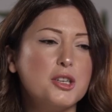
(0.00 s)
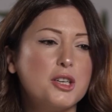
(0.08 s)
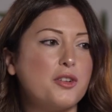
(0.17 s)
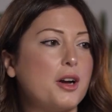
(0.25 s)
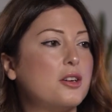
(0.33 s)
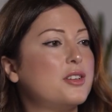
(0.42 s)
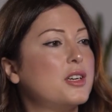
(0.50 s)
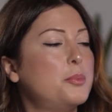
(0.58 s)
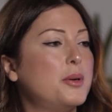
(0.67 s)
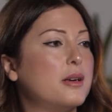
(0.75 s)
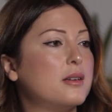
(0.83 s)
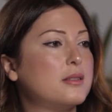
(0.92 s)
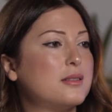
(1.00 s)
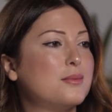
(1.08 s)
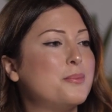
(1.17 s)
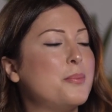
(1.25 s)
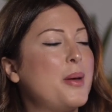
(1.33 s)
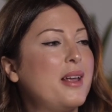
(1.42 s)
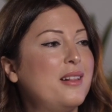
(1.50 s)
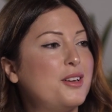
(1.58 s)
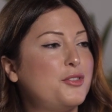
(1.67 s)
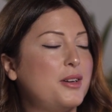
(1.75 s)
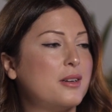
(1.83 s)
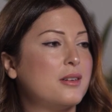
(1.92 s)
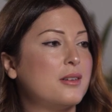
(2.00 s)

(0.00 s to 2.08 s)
So actually cryotherapy is we